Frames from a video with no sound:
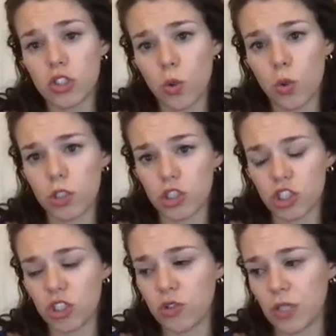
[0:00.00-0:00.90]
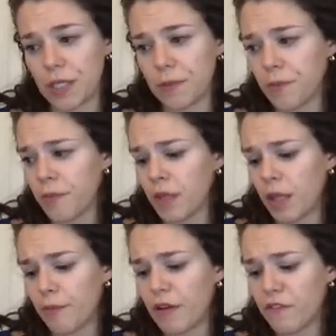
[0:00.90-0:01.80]
towards children.
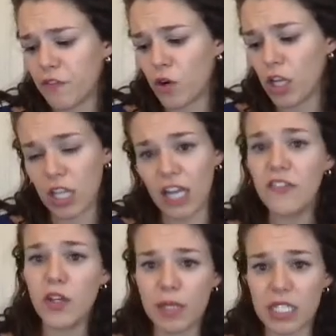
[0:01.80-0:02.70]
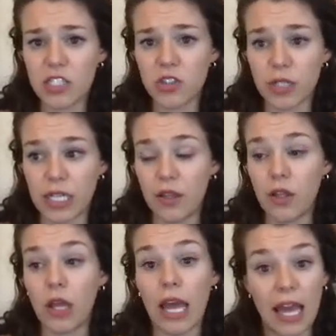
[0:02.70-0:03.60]
But for a lot of human history,
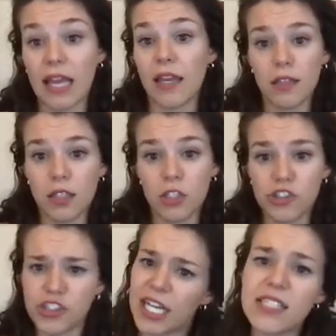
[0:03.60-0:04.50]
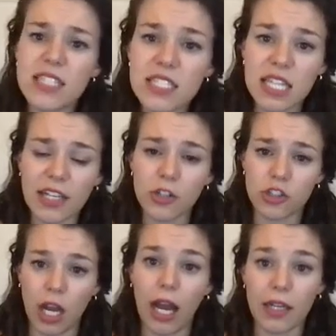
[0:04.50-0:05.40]
A, chances that your
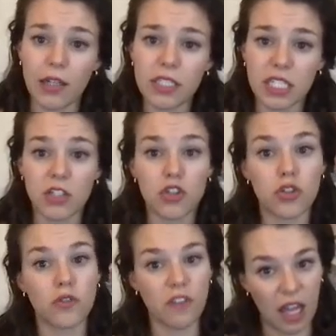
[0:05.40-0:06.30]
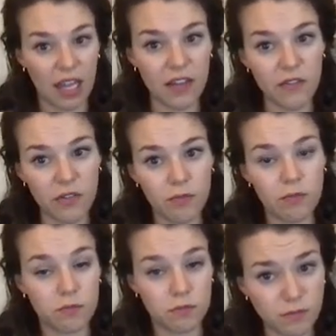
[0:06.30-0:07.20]
child is going to survive
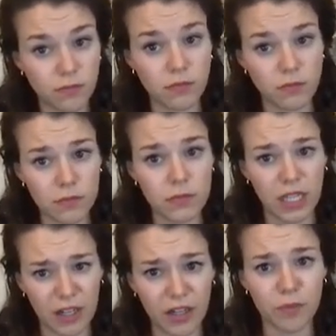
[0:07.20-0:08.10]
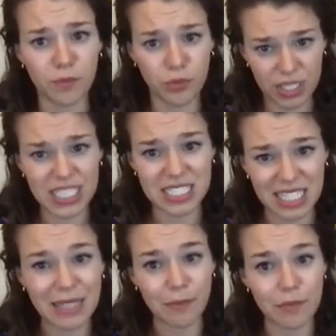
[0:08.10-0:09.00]
are pretty
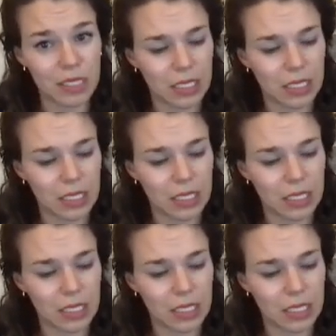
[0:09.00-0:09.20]
slim.